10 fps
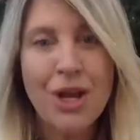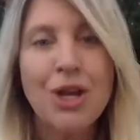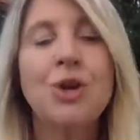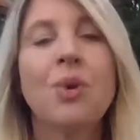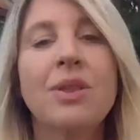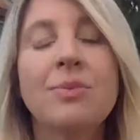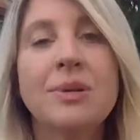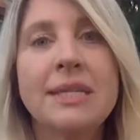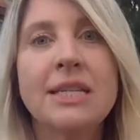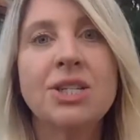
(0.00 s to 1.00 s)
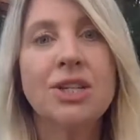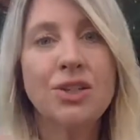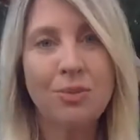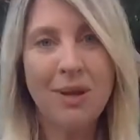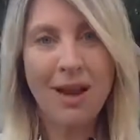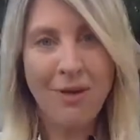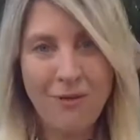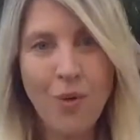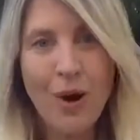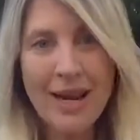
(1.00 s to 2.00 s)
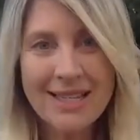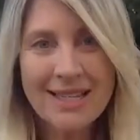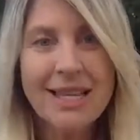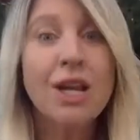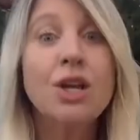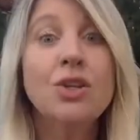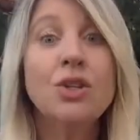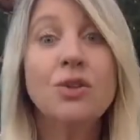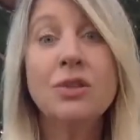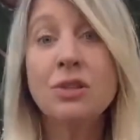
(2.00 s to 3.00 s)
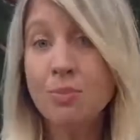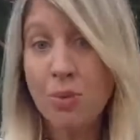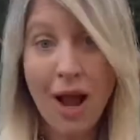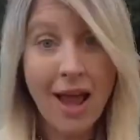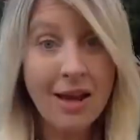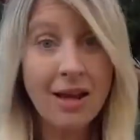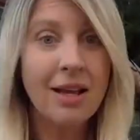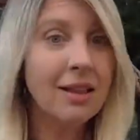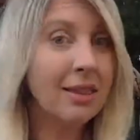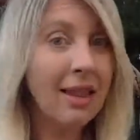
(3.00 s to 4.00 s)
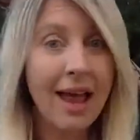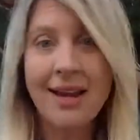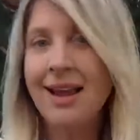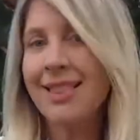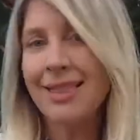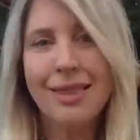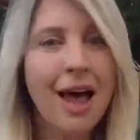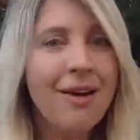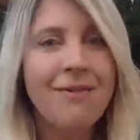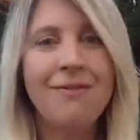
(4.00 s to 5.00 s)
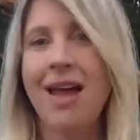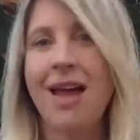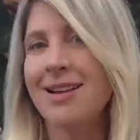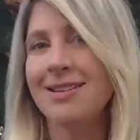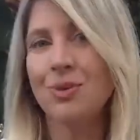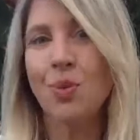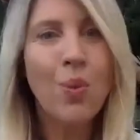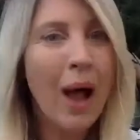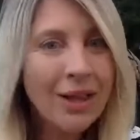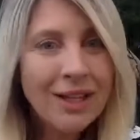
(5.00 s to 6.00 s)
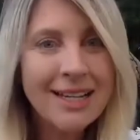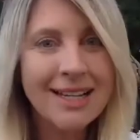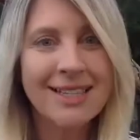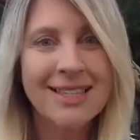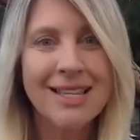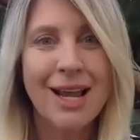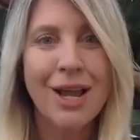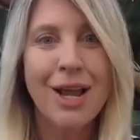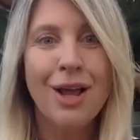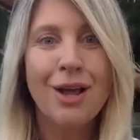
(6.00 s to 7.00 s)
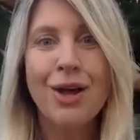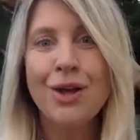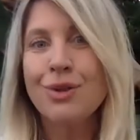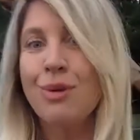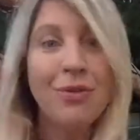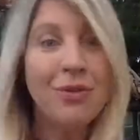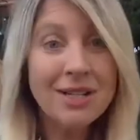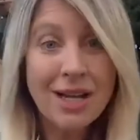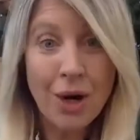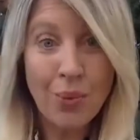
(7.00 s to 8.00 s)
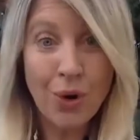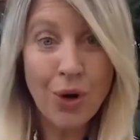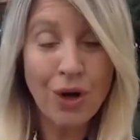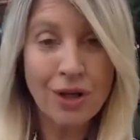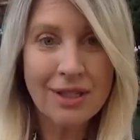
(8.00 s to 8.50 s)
You are in the position to be a voice, to spread light and love and wellness throughout the entire world.